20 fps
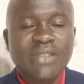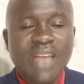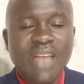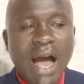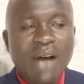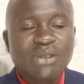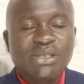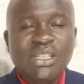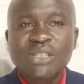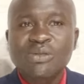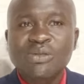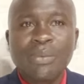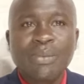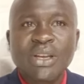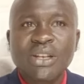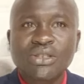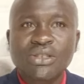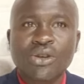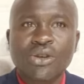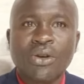Their houses were
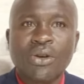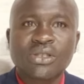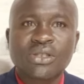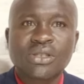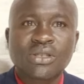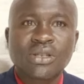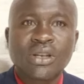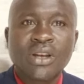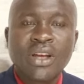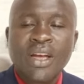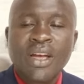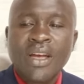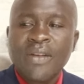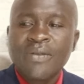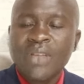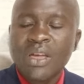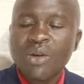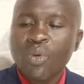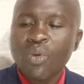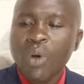being torched.
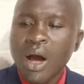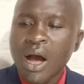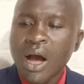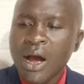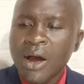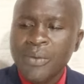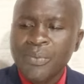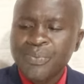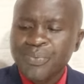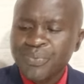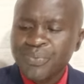They were